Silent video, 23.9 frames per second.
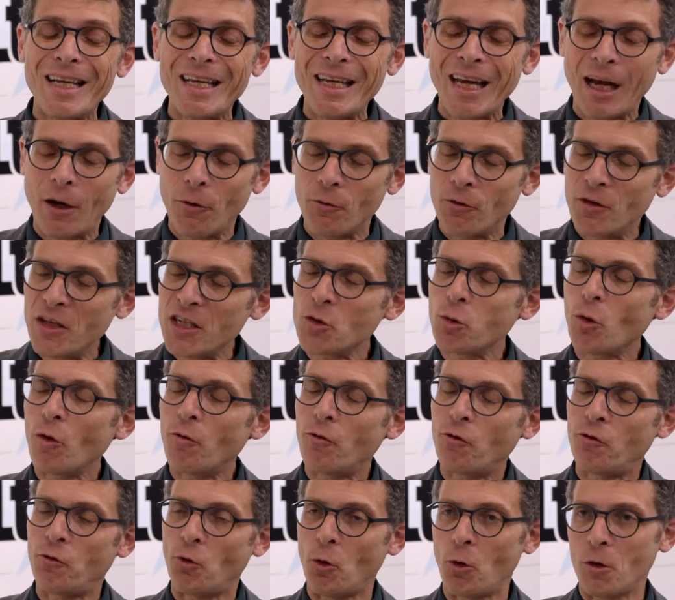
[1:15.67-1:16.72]
Now, this will
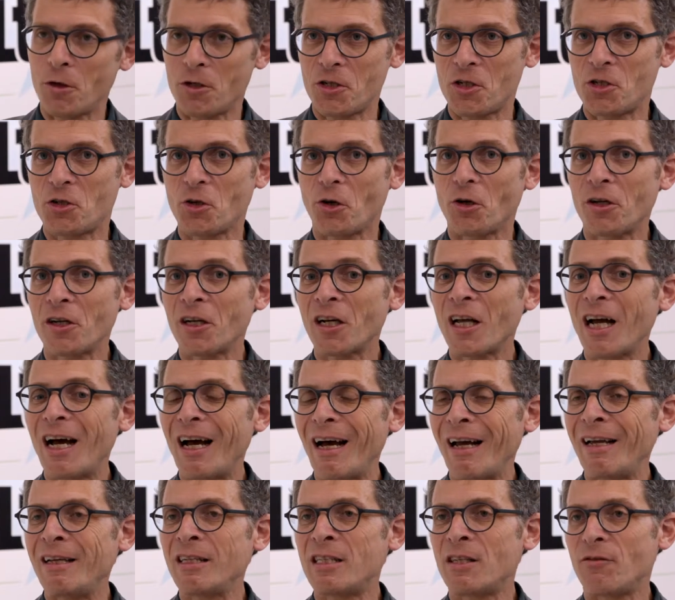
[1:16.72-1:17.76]
force certain
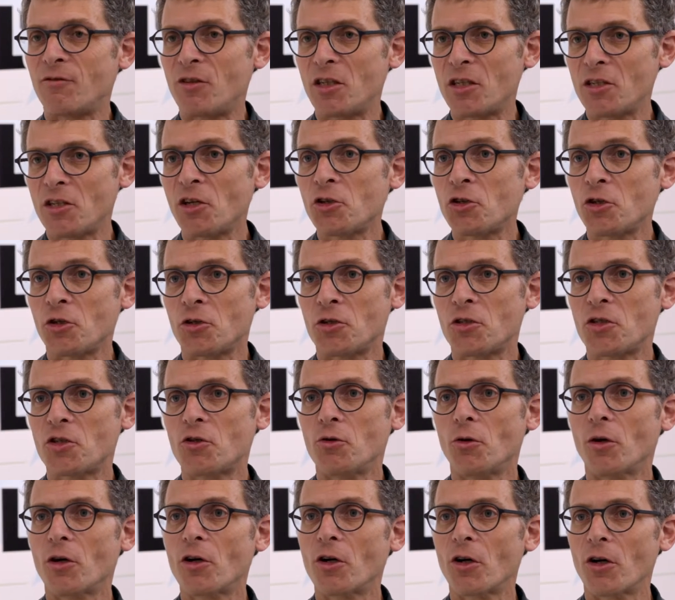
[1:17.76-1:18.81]
kinds of decisions
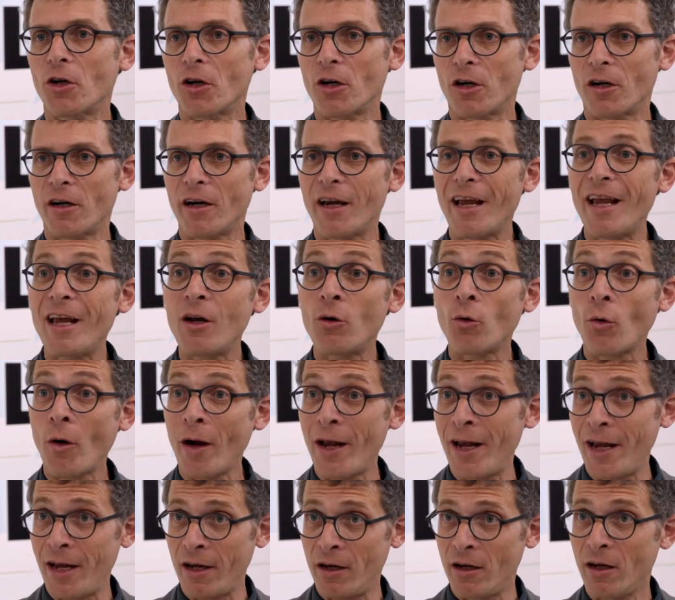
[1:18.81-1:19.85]
to occur in
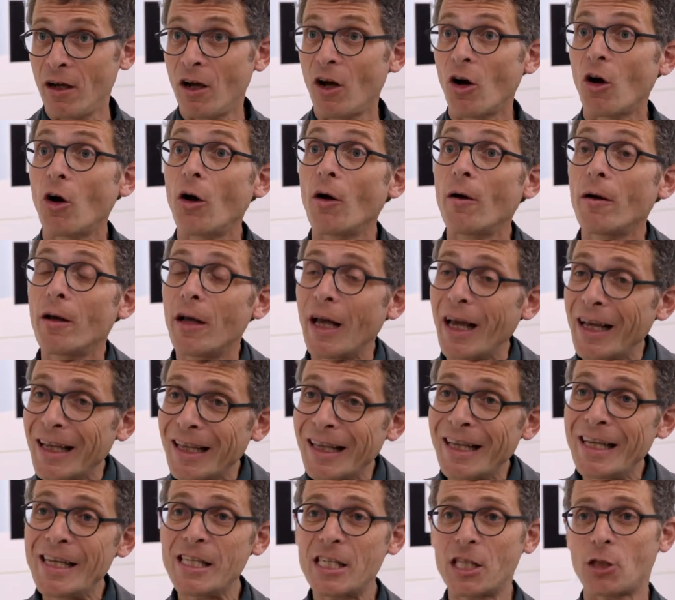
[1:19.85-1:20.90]
RAN at
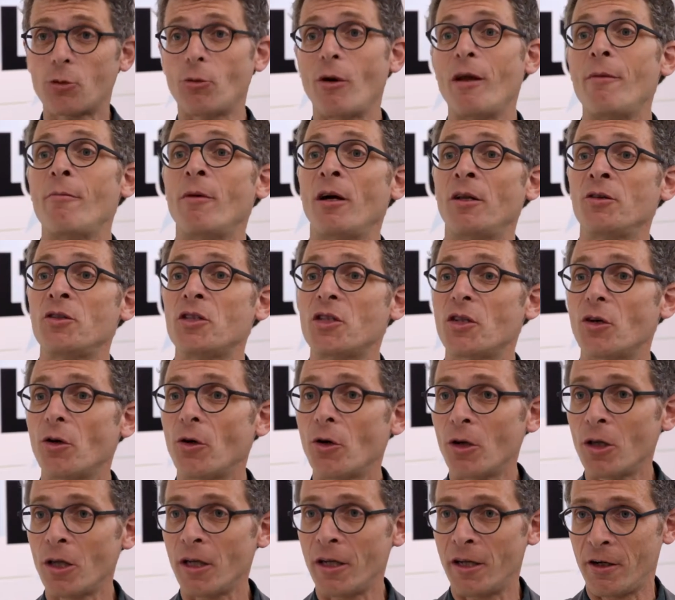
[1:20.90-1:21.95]
least 3 months
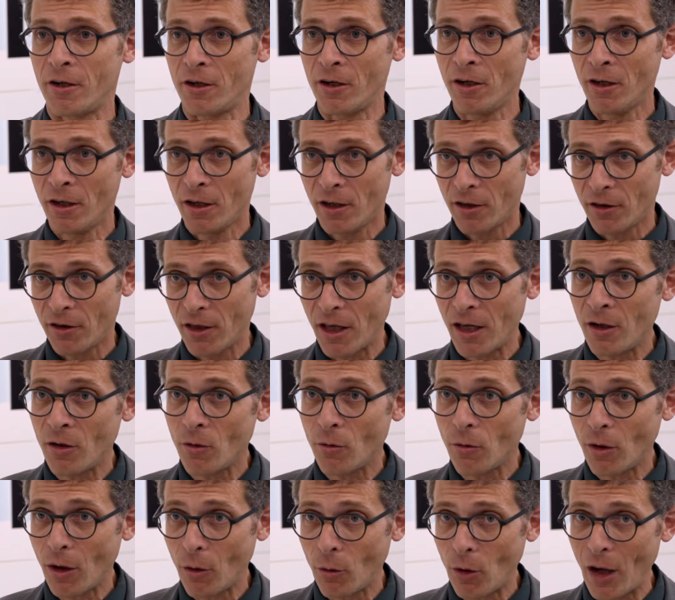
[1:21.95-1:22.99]
earlier than
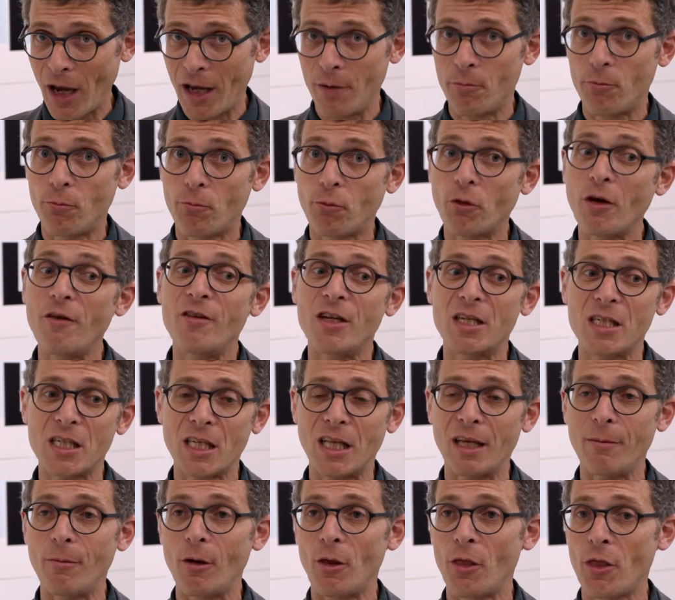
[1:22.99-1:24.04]
had
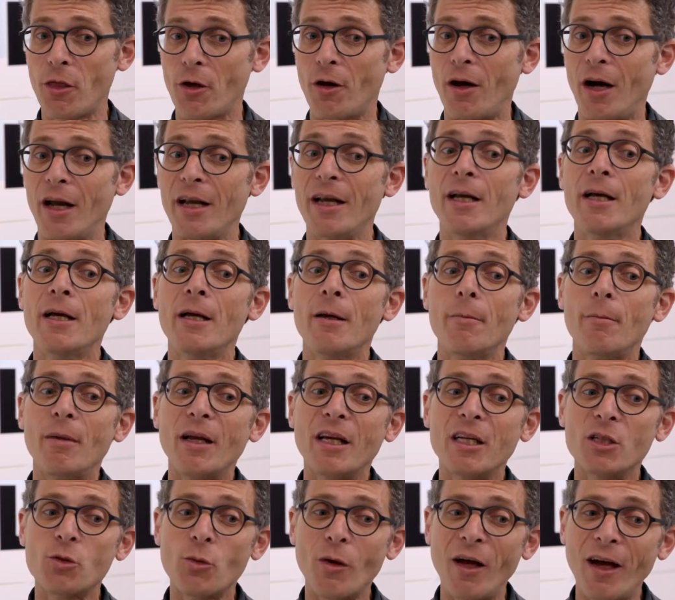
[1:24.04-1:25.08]
previously been thought,
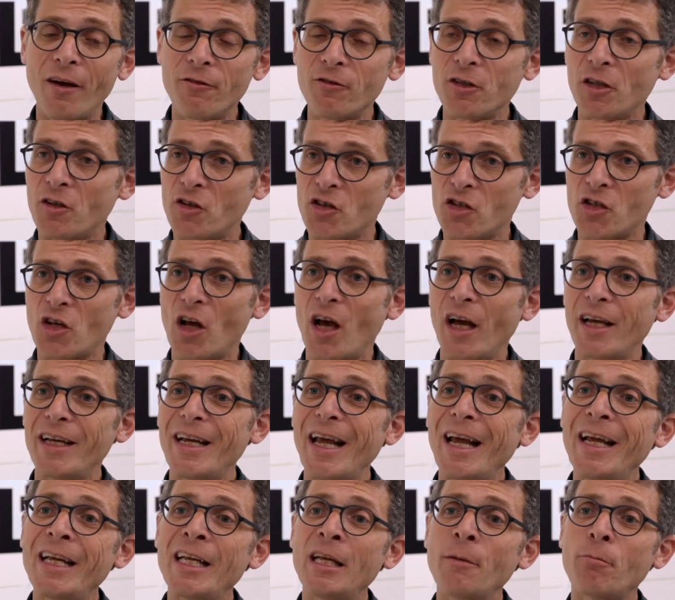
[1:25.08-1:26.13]
because we have to decide
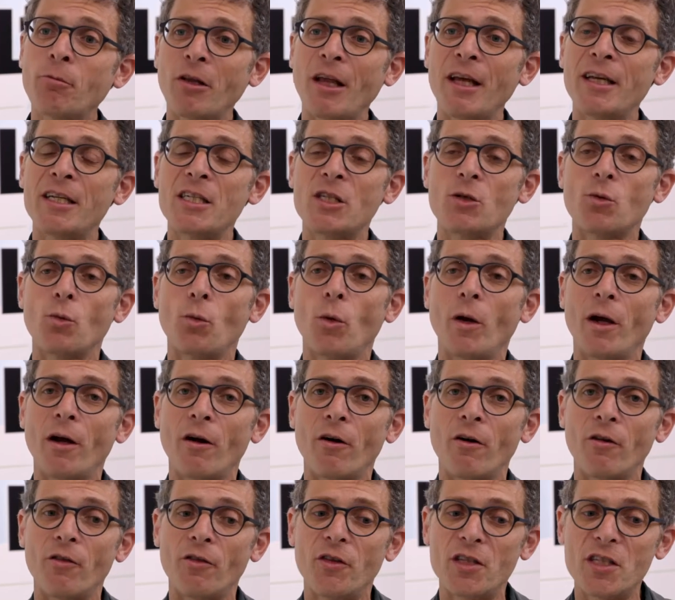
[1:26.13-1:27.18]
any place
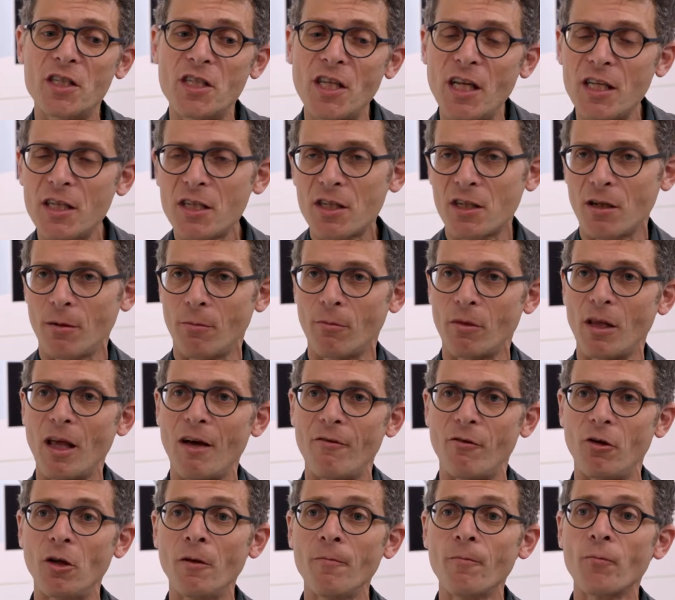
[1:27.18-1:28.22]
where the system
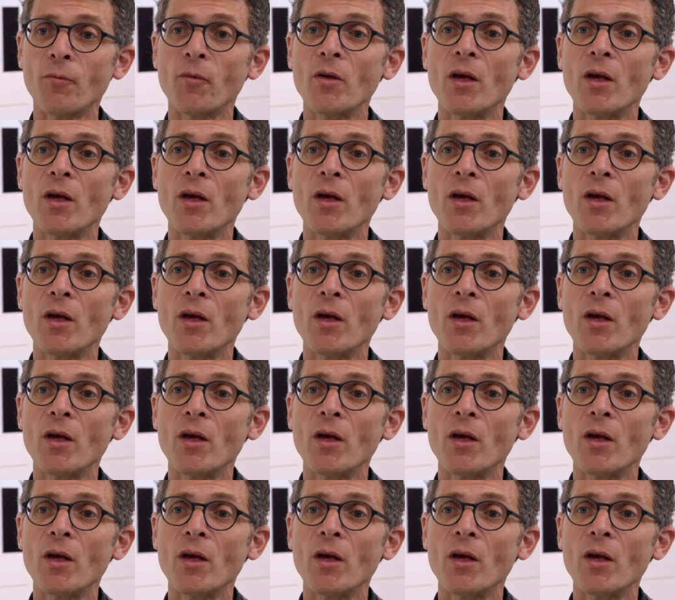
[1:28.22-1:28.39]
level